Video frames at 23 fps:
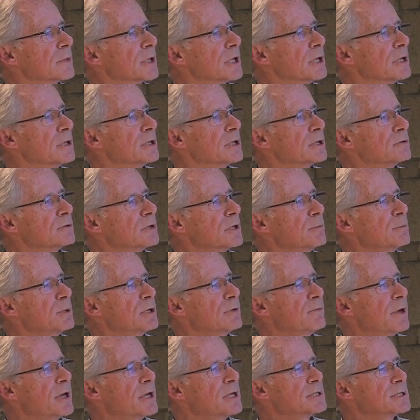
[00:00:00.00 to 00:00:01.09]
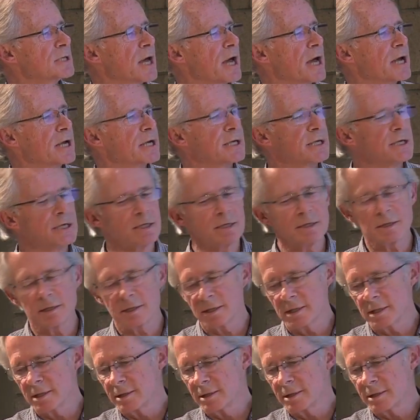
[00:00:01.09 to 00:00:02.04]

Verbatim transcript: In the treatment of anxiety,